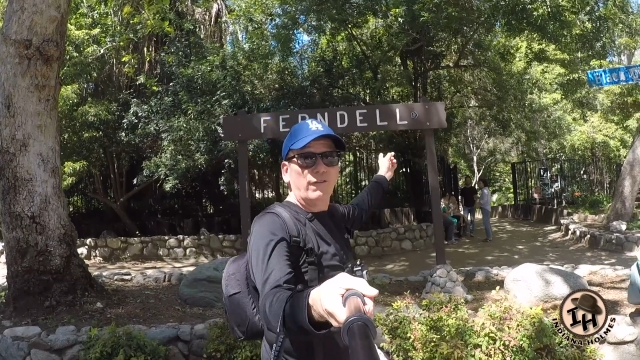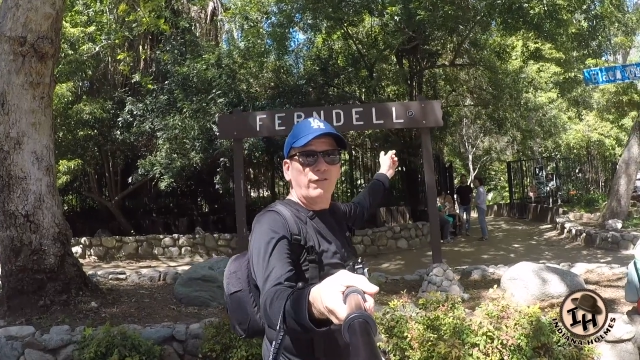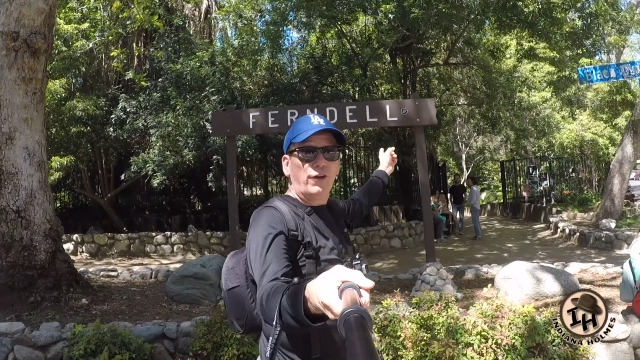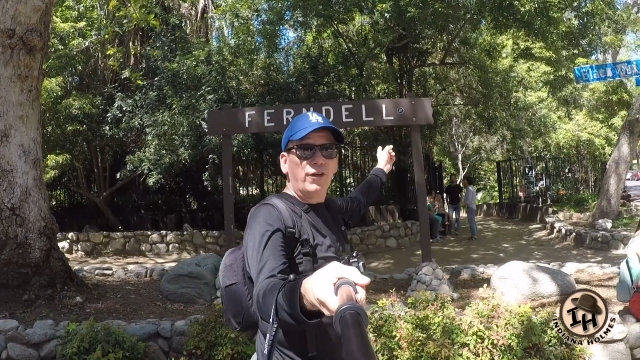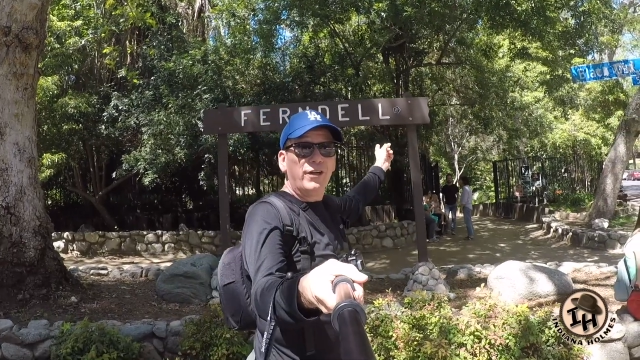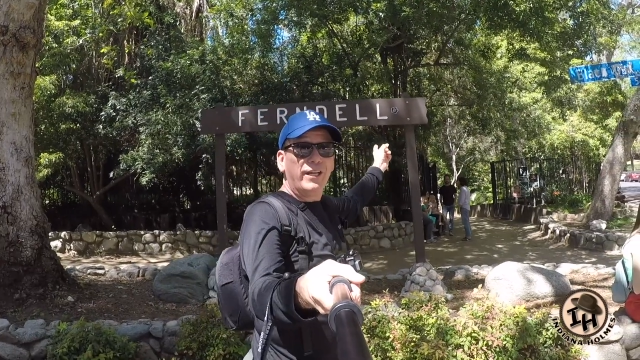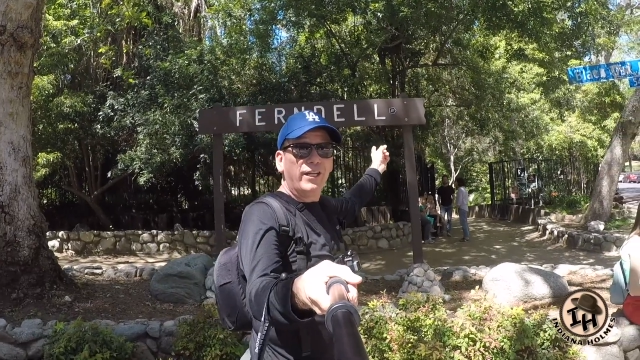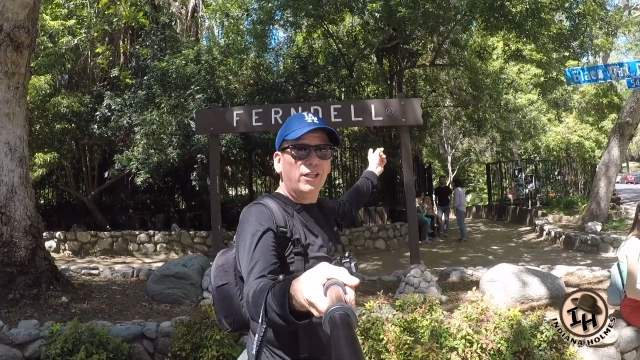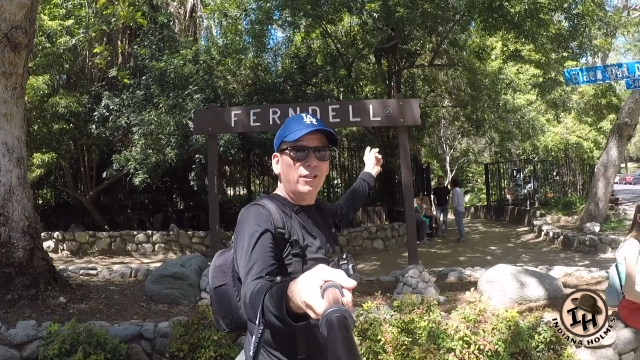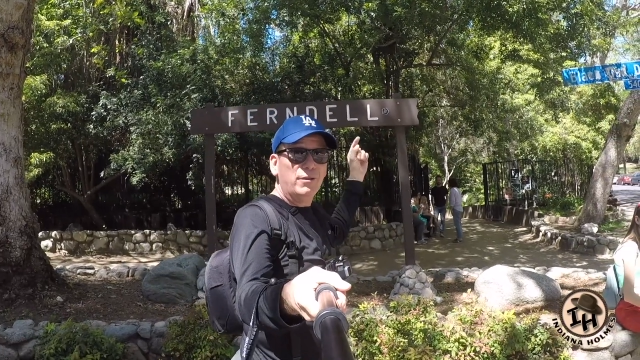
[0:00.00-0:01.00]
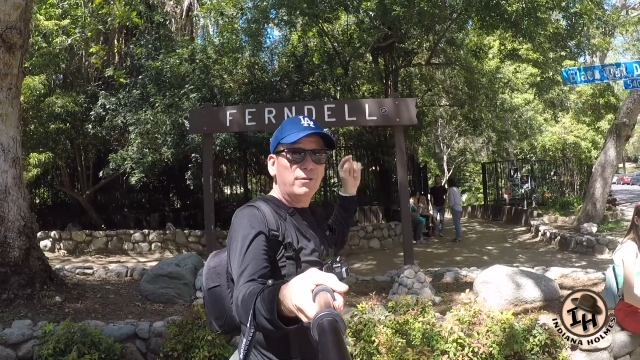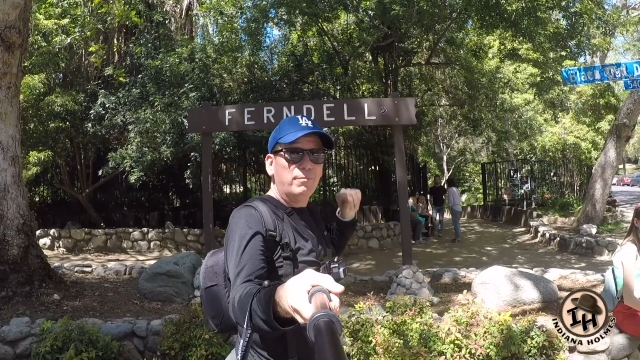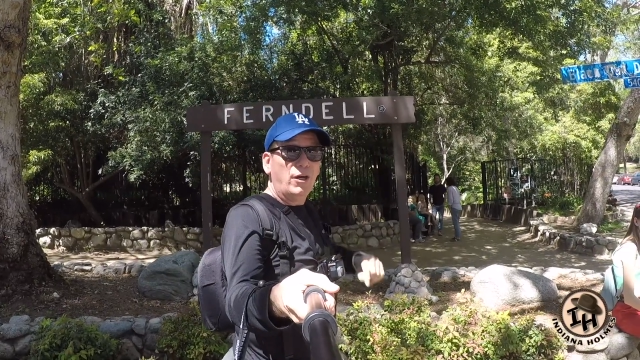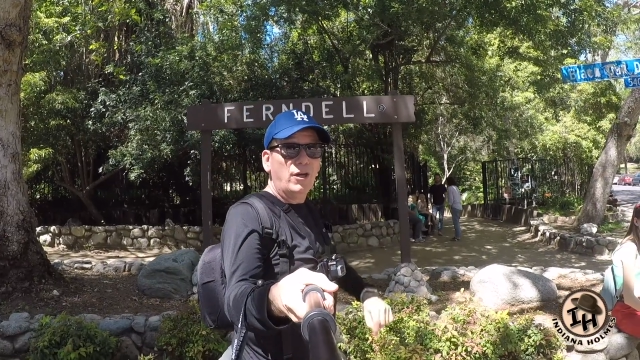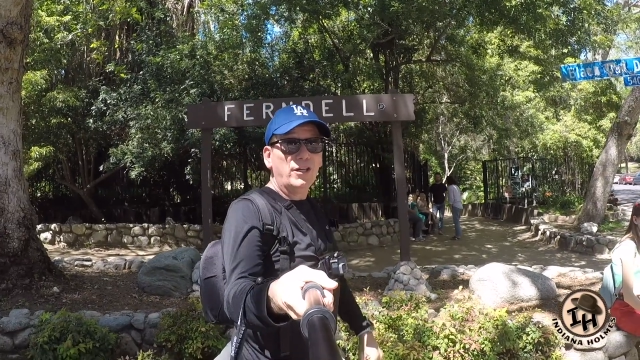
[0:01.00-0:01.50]
Ferndell
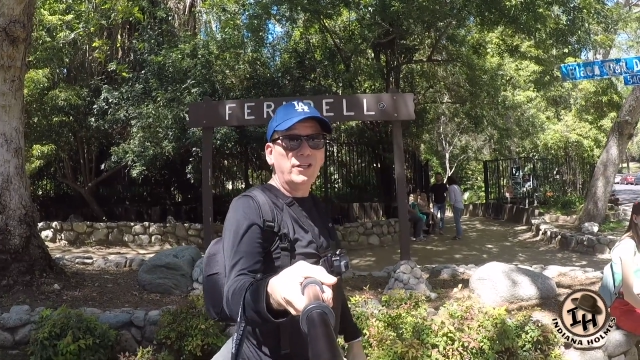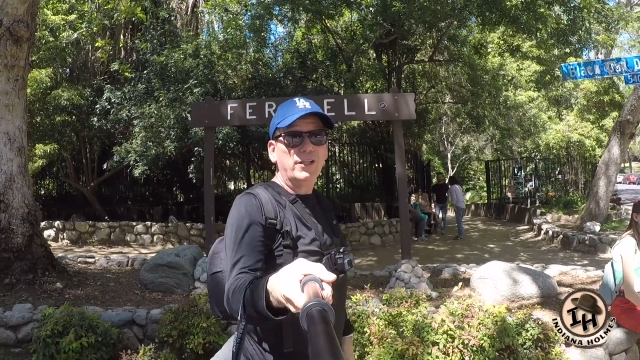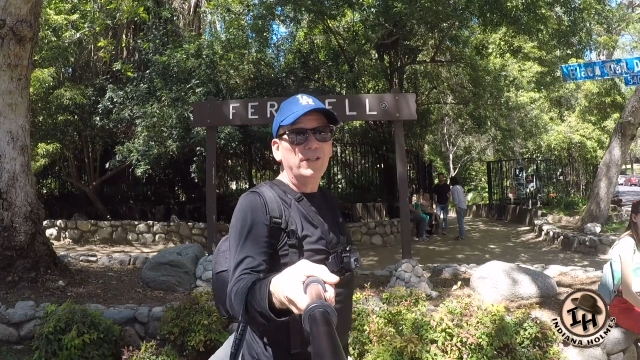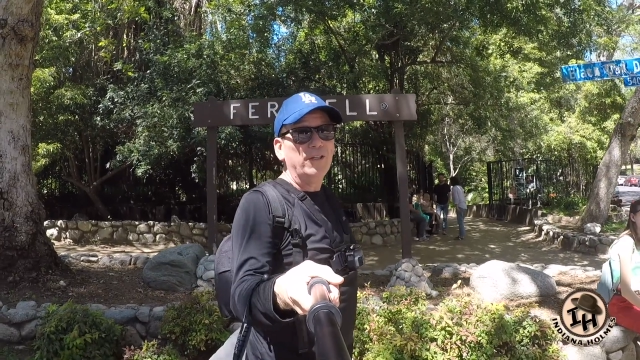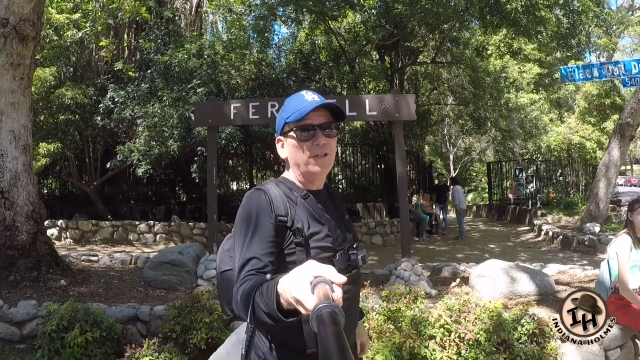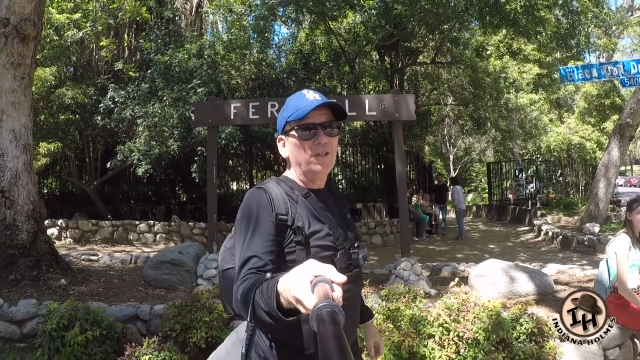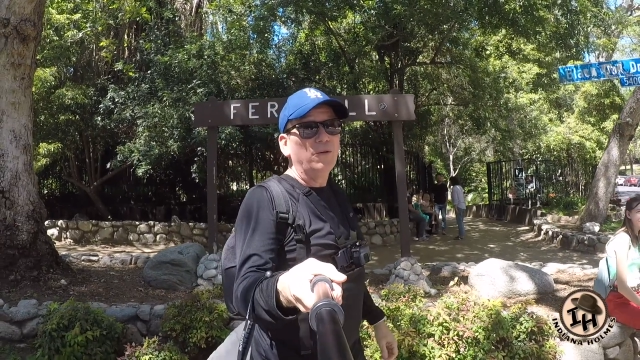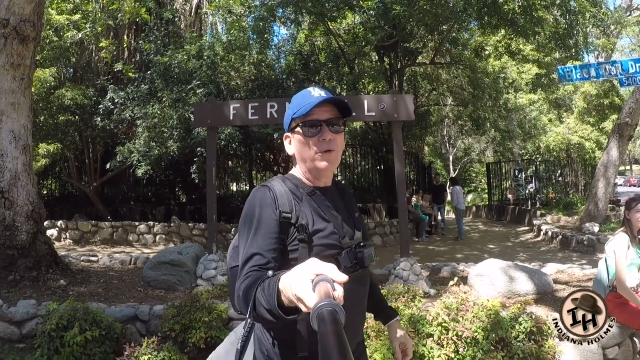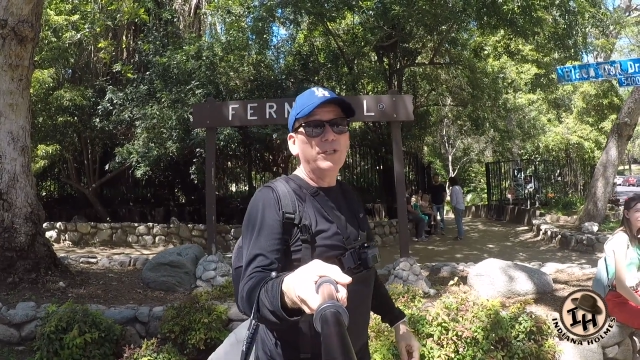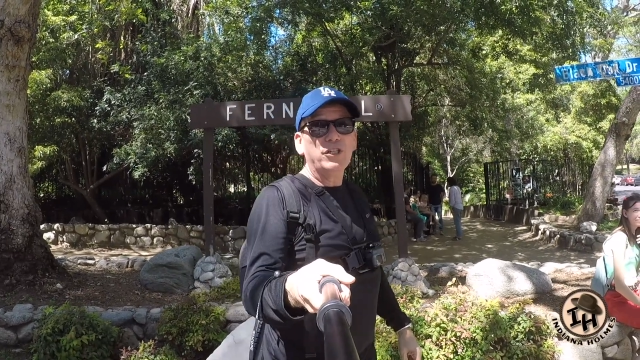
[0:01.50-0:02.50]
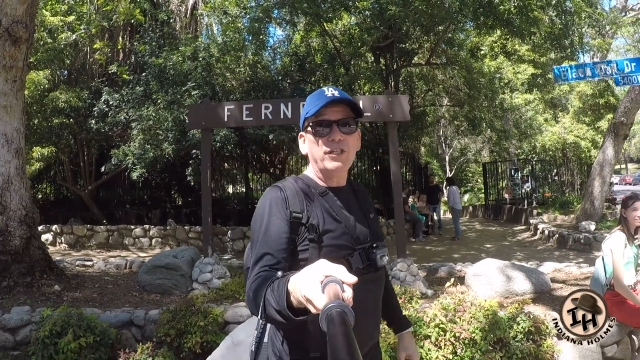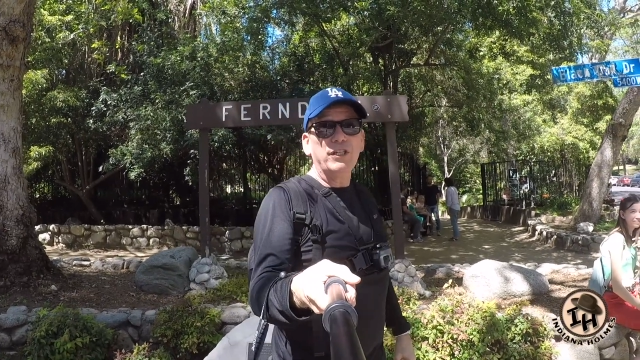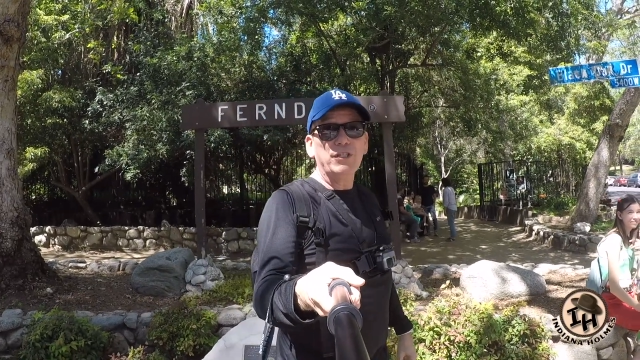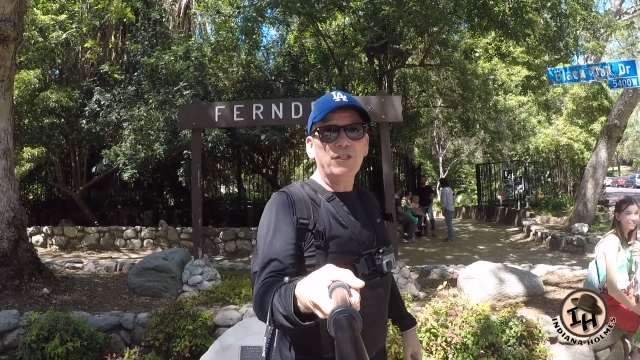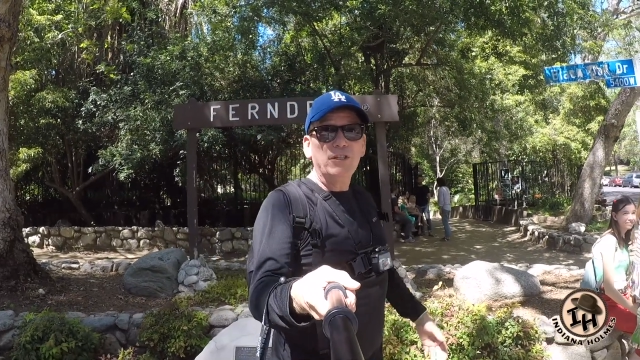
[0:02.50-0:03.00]
Park, which
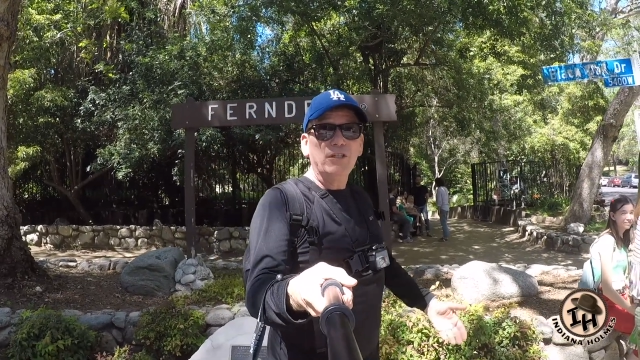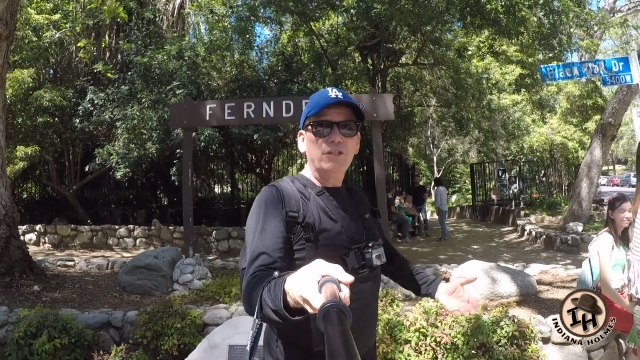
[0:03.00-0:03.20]
is